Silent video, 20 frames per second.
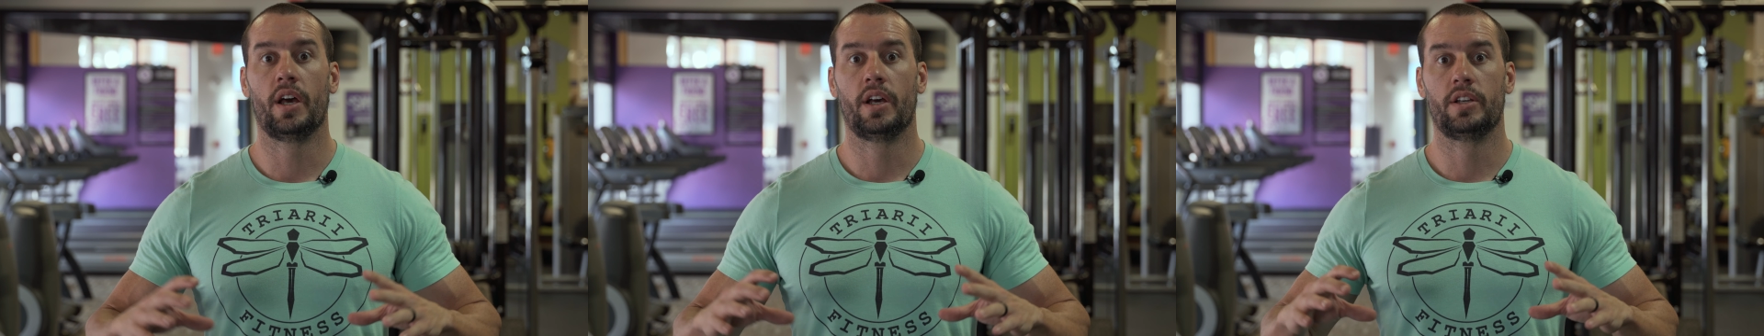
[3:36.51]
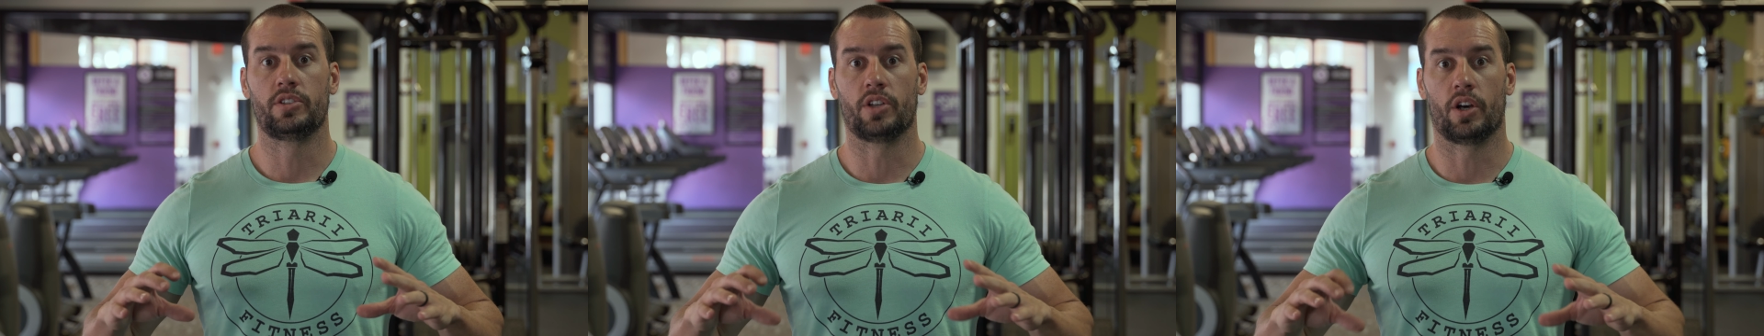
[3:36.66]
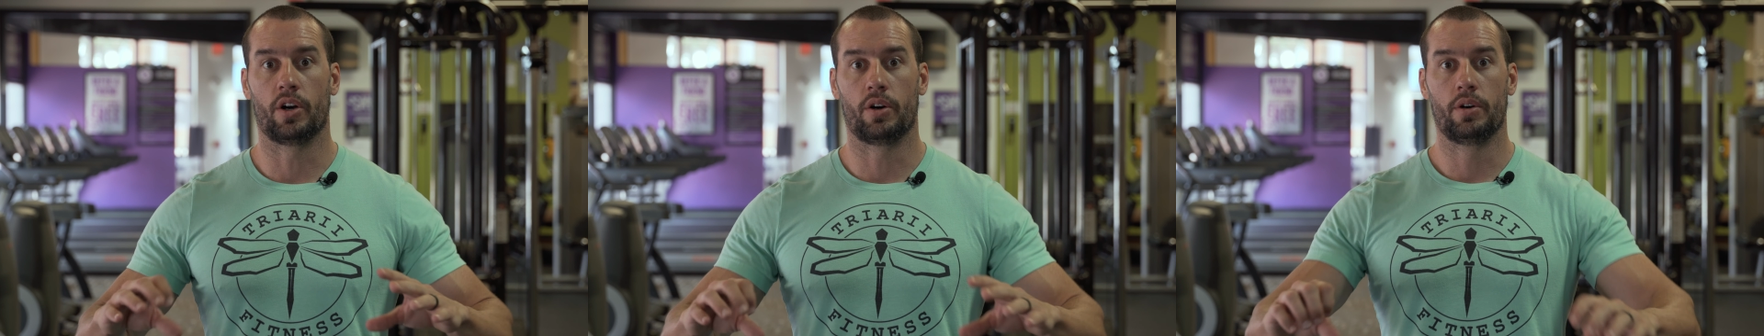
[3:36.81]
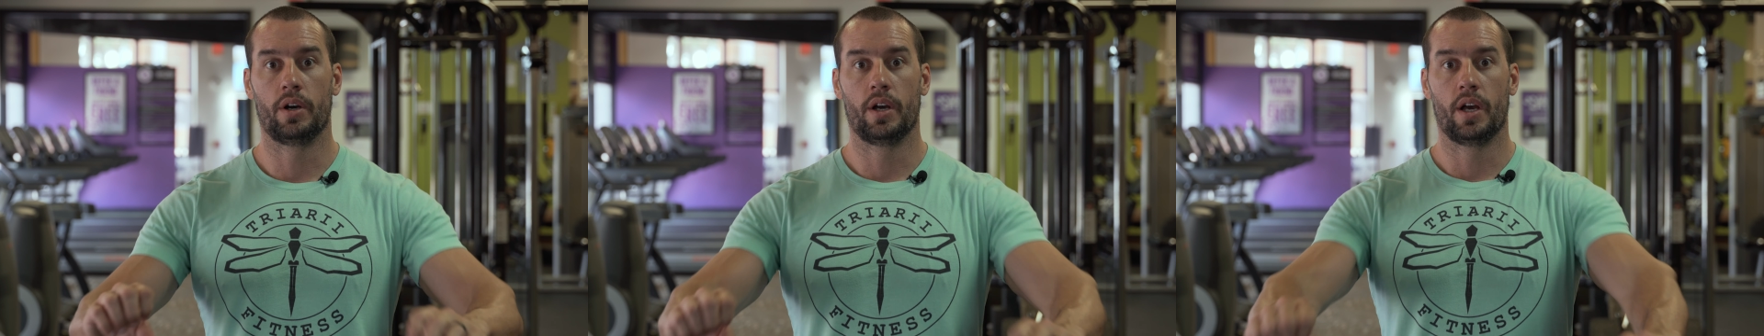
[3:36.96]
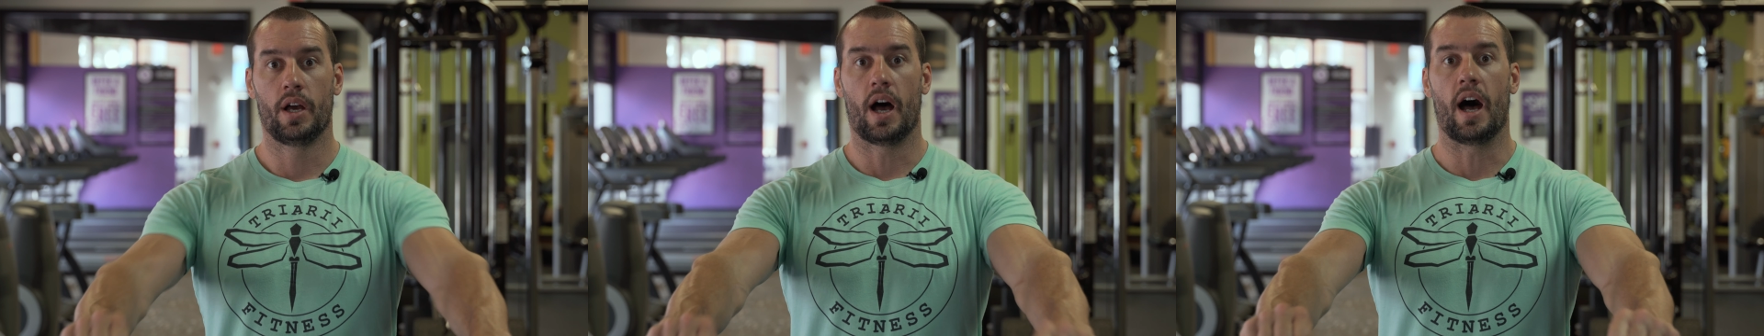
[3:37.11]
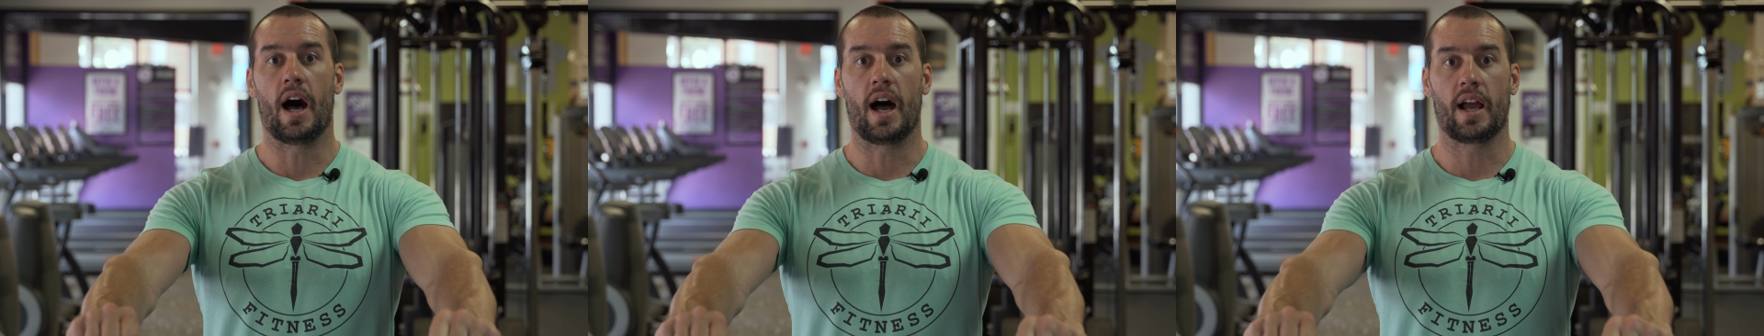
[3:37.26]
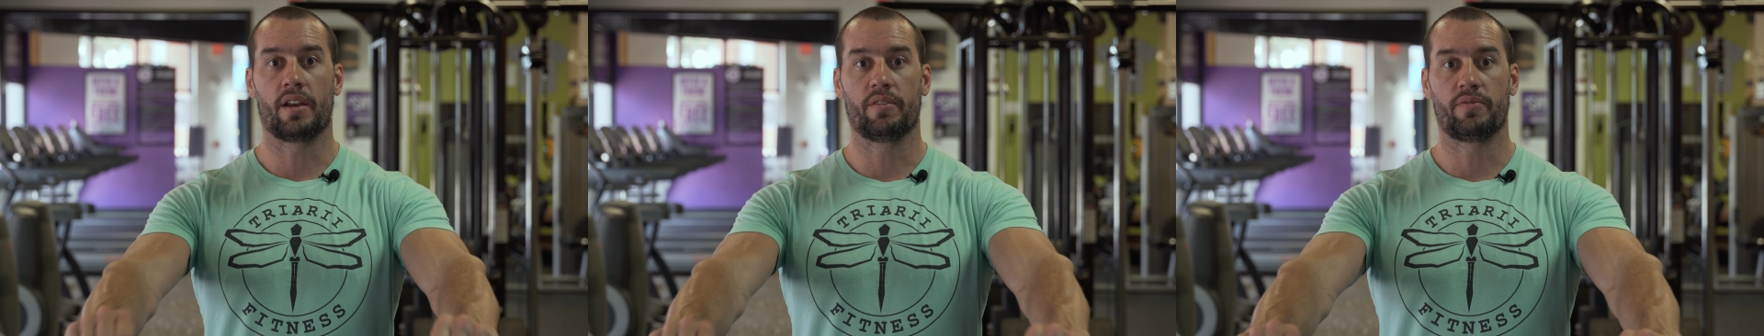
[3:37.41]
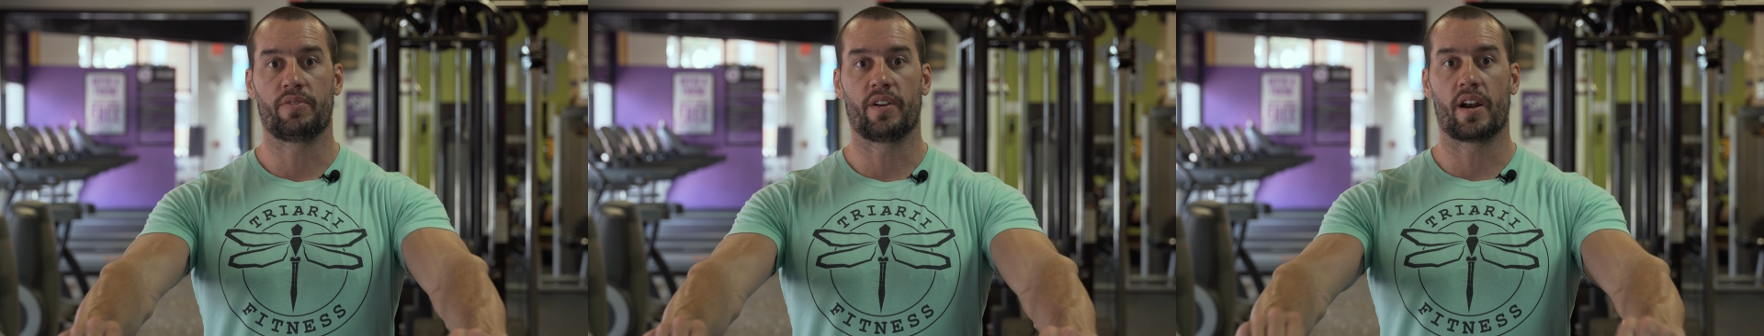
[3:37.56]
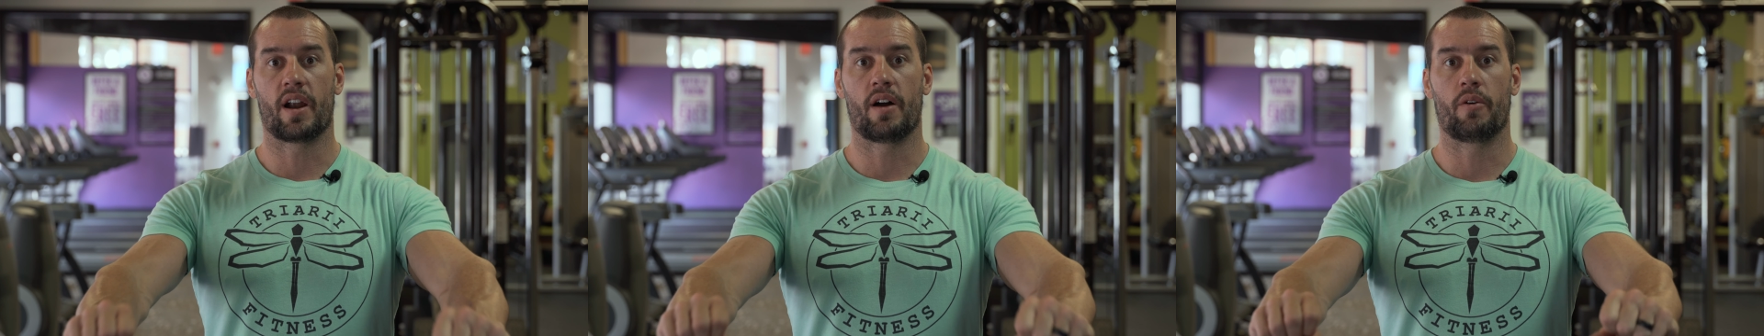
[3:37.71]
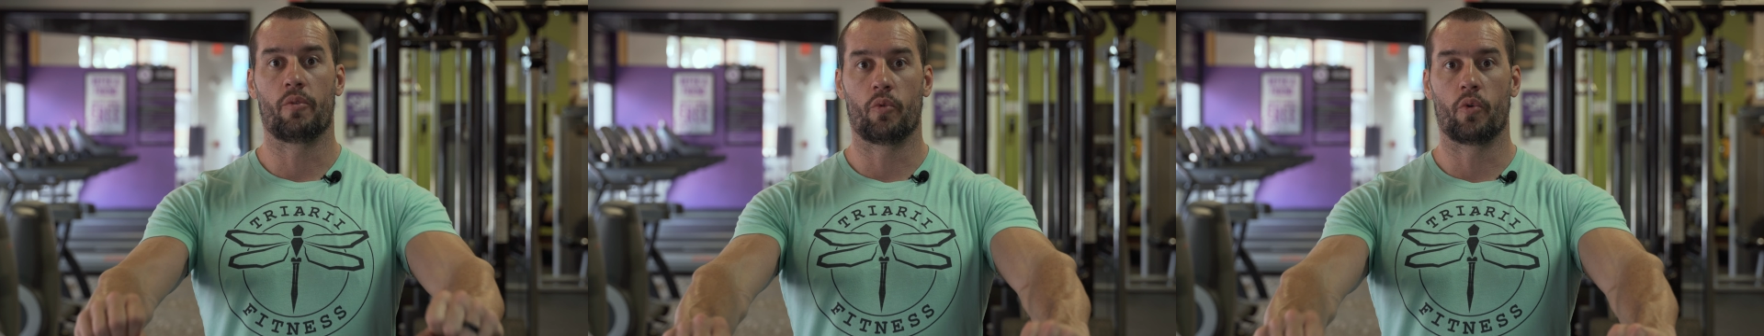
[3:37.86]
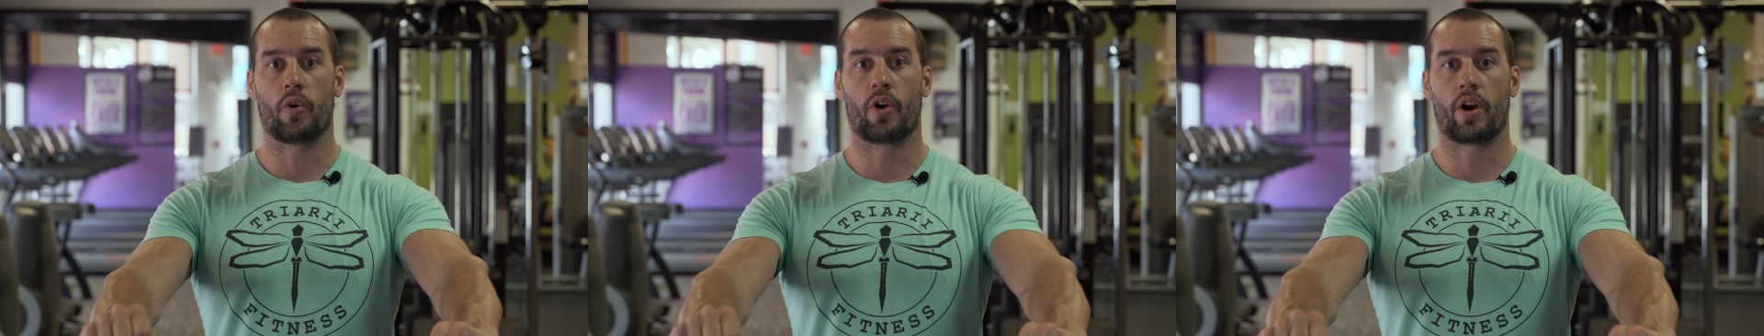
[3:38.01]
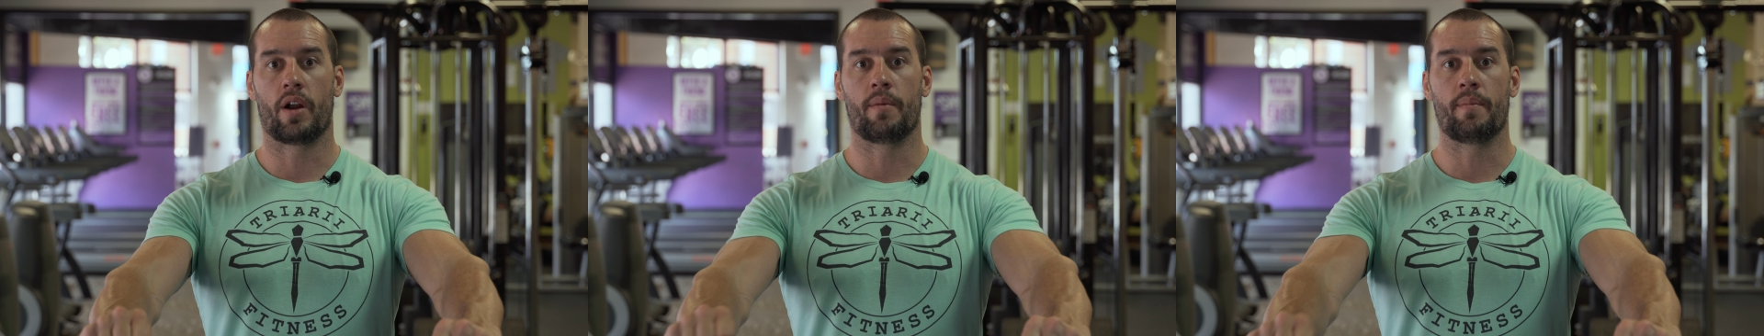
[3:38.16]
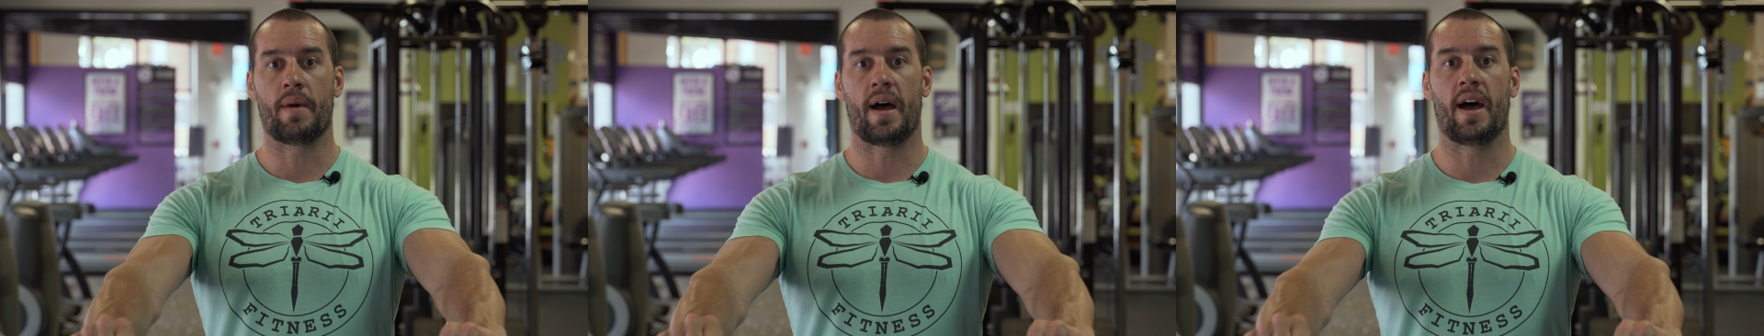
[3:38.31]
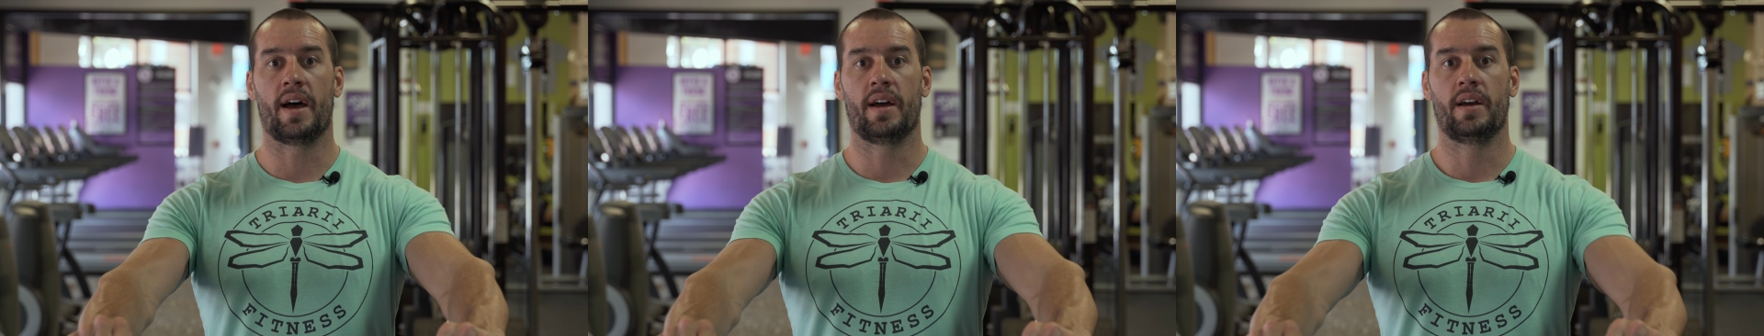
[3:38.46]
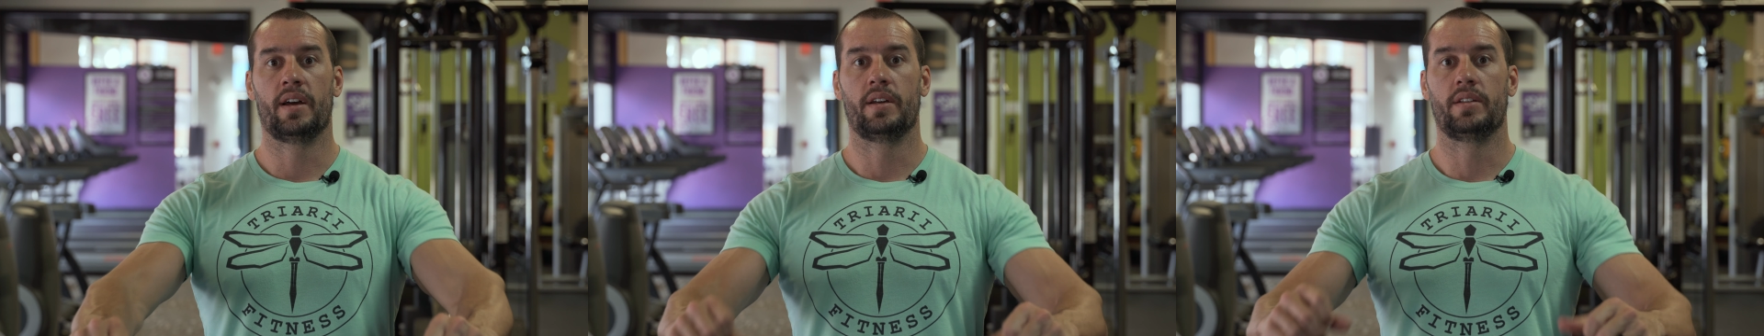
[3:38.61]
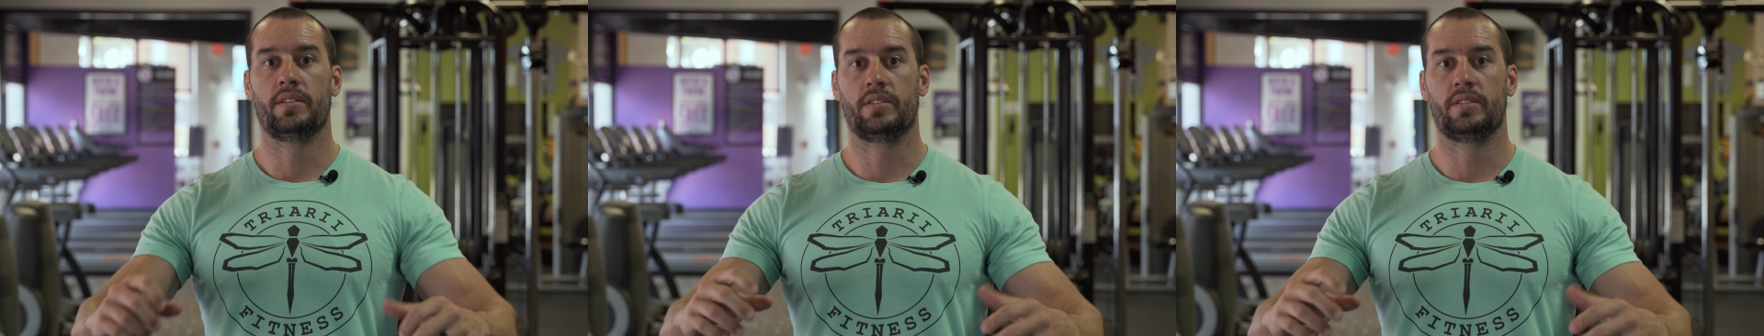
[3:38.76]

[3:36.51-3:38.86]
So I can figure out where I'm at.